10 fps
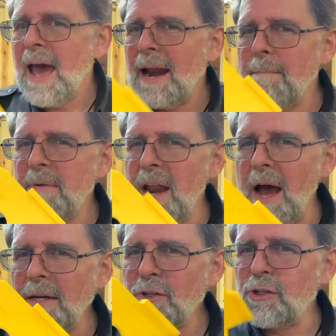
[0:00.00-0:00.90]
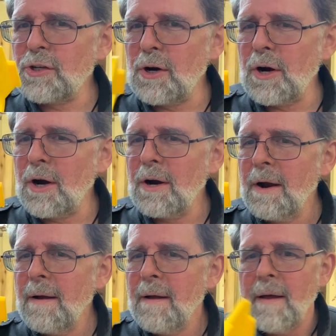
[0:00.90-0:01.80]
And I'm not sure
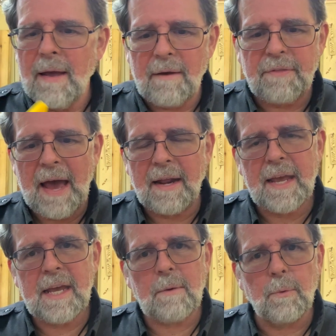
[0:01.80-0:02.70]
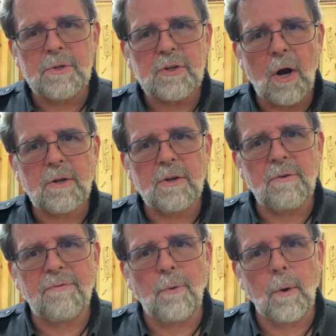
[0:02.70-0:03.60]
if that heat will start to
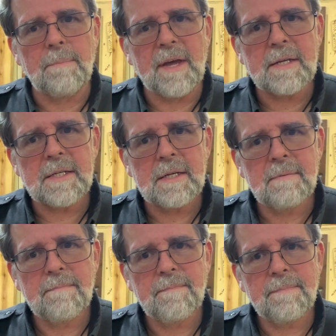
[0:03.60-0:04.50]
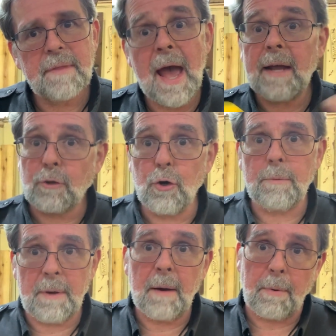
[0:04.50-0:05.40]
deform this. That
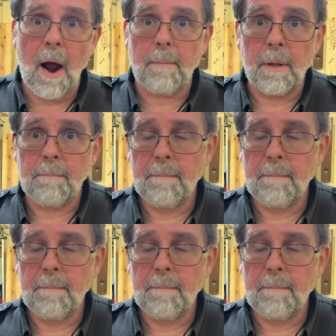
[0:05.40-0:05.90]
could be a problem.